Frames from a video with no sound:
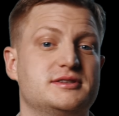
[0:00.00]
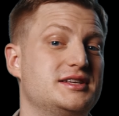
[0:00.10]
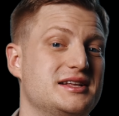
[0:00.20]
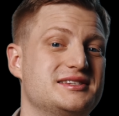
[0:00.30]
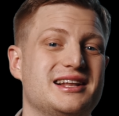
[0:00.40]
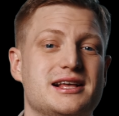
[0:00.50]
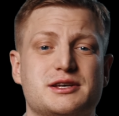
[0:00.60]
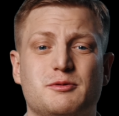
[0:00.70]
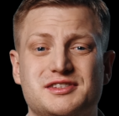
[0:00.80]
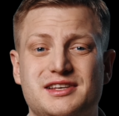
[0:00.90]
President
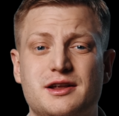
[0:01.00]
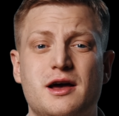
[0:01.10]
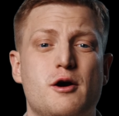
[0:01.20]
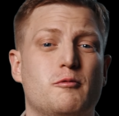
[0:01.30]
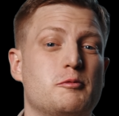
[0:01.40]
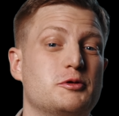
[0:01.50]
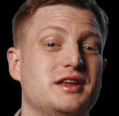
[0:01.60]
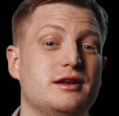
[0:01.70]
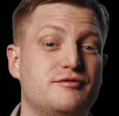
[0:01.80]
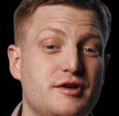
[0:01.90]
Zelensky once said one
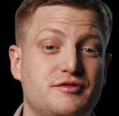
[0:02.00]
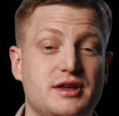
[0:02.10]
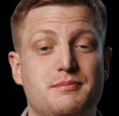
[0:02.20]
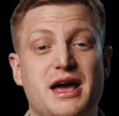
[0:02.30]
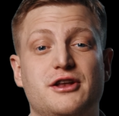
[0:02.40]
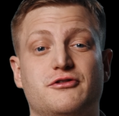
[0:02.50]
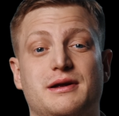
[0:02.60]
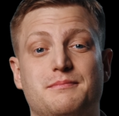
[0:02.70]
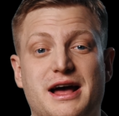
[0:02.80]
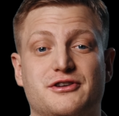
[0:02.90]
would need fifty
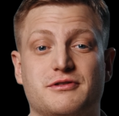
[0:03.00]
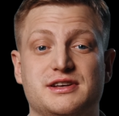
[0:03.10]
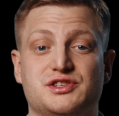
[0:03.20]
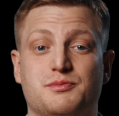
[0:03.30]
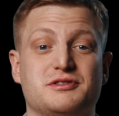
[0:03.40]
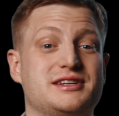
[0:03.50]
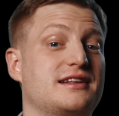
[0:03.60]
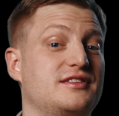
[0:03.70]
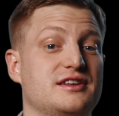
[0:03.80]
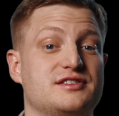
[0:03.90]
Patriot batteries to
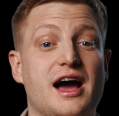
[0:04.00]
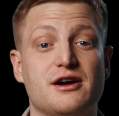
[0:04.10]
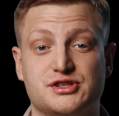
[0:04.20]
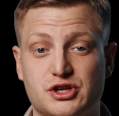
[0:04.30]
protect the entire